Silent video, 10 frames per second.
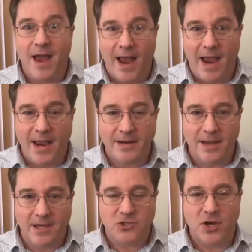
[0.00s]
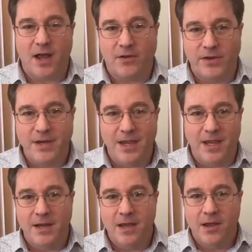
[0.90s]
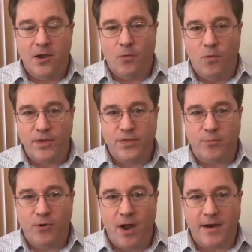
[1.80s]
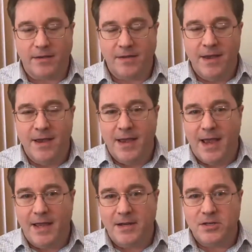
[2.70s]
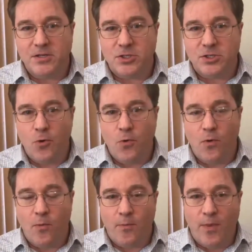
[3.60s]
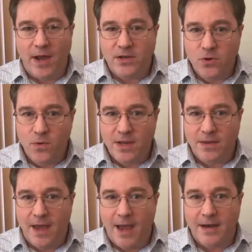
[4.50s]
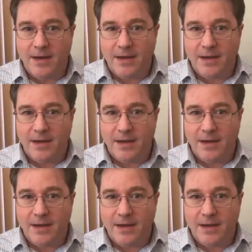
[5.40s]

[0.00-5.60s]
and a child in need with the product. And so by doing that,